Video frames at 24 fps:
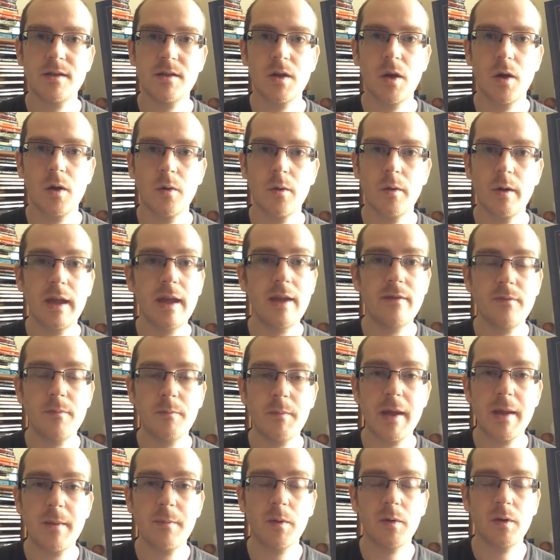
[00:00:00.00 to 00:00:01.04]
So even
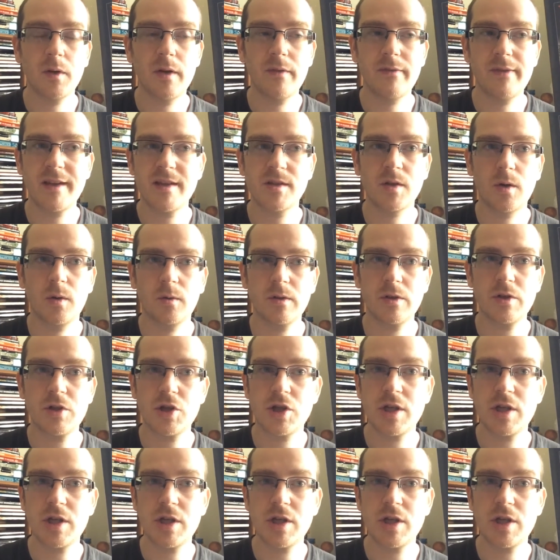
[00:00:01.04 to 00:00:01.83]
people, if they stole a